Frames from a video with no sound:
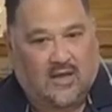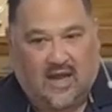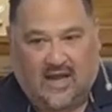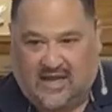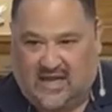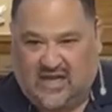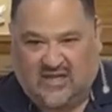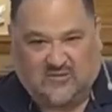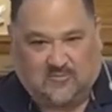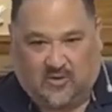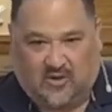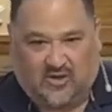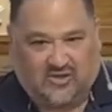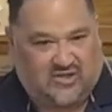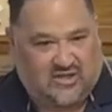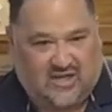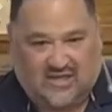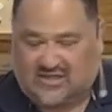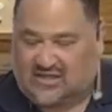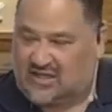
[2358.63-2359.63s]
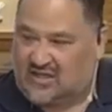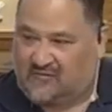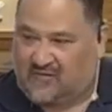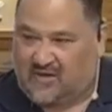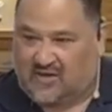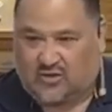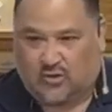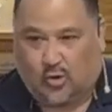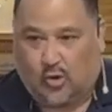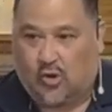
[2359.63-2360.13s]
Each person, each
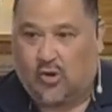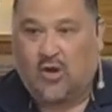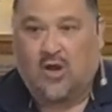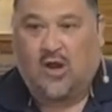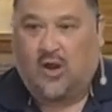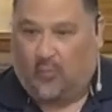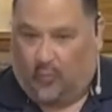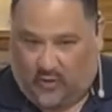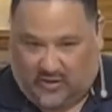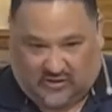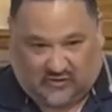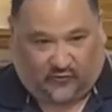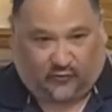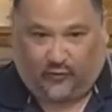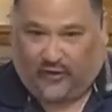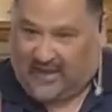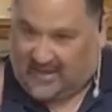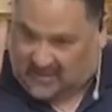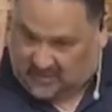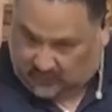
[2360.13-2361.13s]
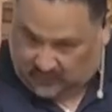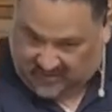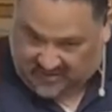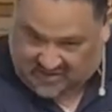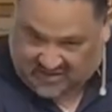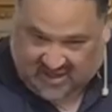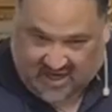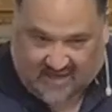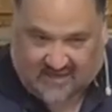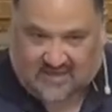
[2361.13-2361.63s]
individual was free to
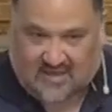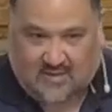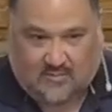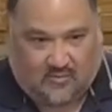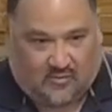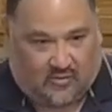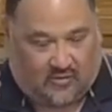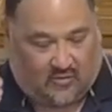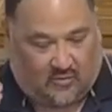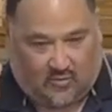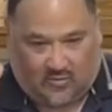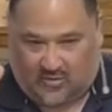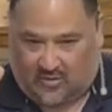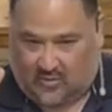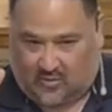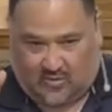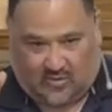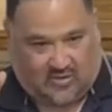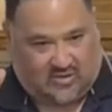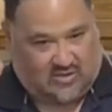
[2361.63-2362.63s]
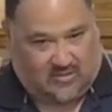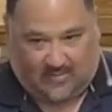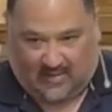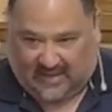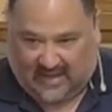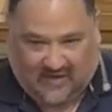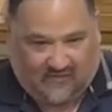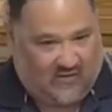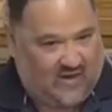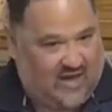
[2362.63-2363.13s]
reject him or to
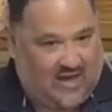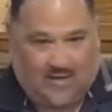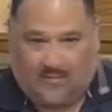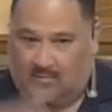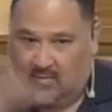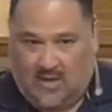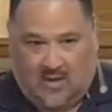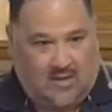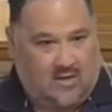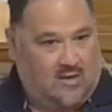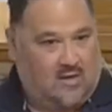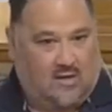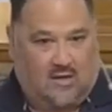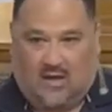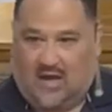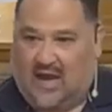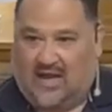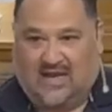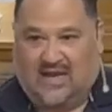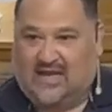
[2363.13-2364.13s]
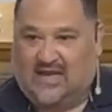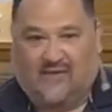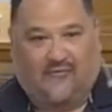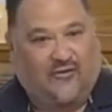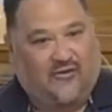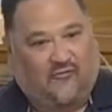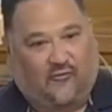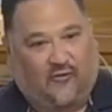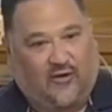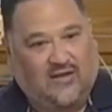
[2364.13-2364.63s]
believe in him. And he never
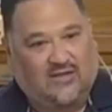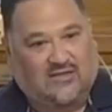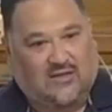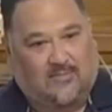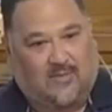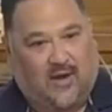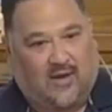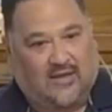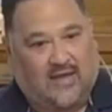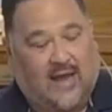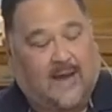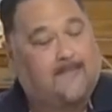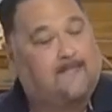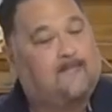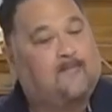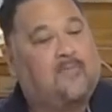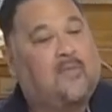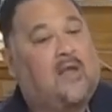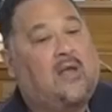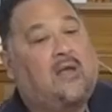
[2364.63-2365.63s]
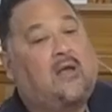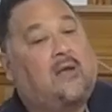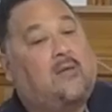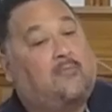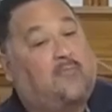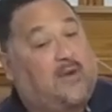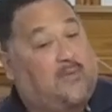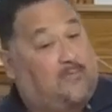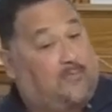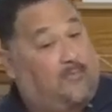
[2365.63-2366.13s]
infringed upon that.
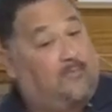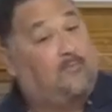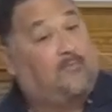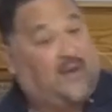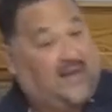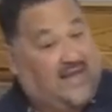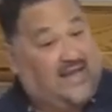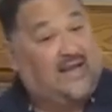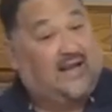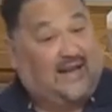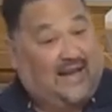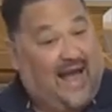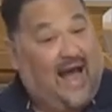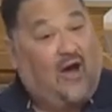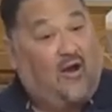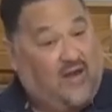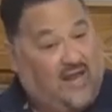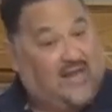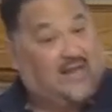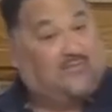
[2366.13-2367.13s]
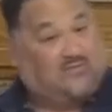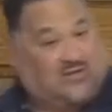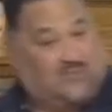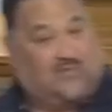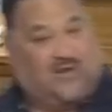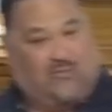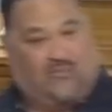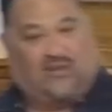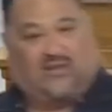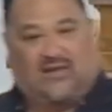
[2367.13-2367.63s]
But he allowed him to
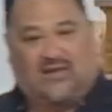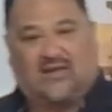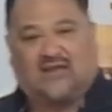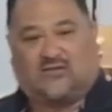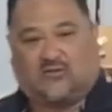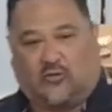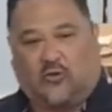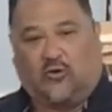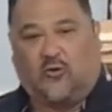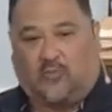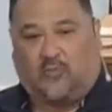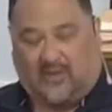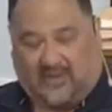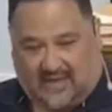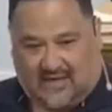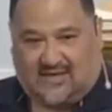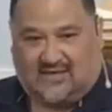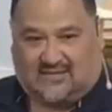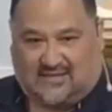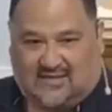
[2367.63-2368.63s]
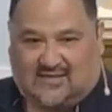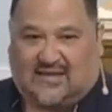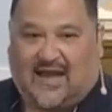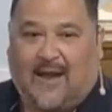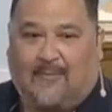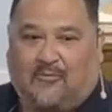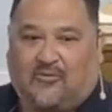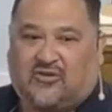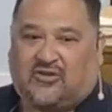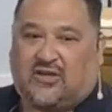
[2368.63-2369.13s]
be within his group, within his
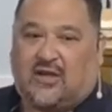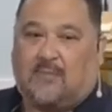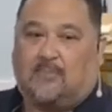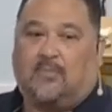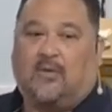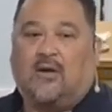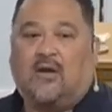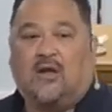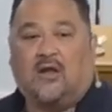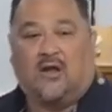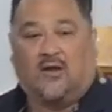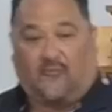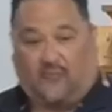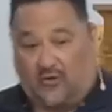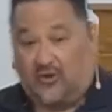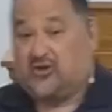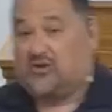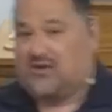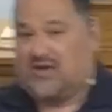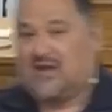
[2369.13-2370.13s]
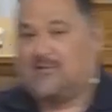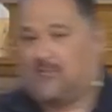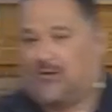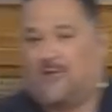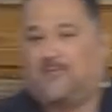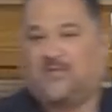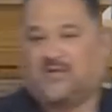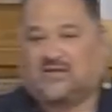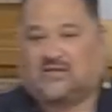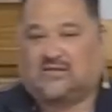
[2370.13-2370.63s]
discipleship, for a unique
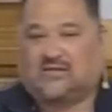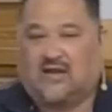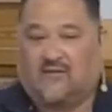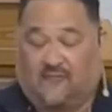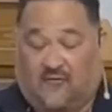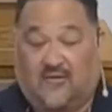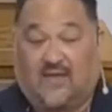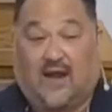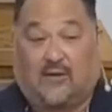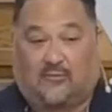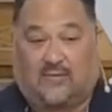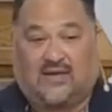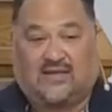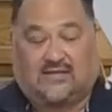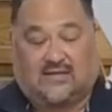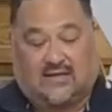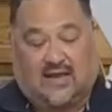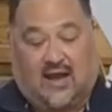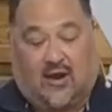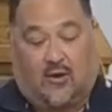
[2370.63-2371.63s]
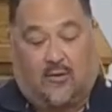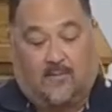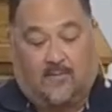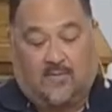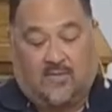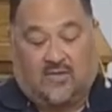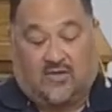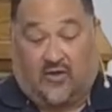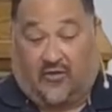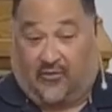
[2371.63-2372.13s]
purpose and for that reason. Now,
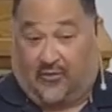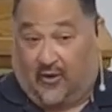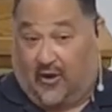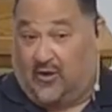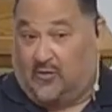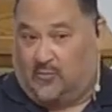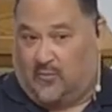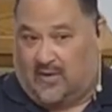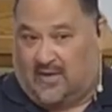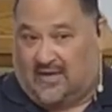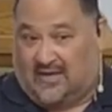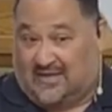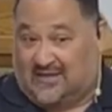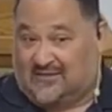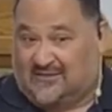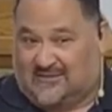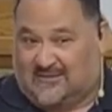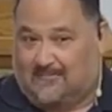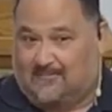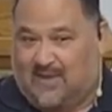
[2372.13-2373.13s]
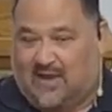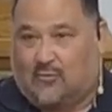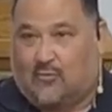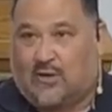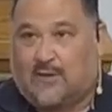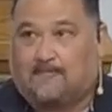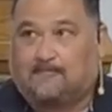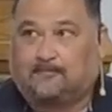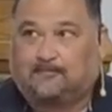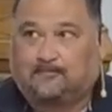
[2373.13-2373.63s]
the third one, and this is the big one.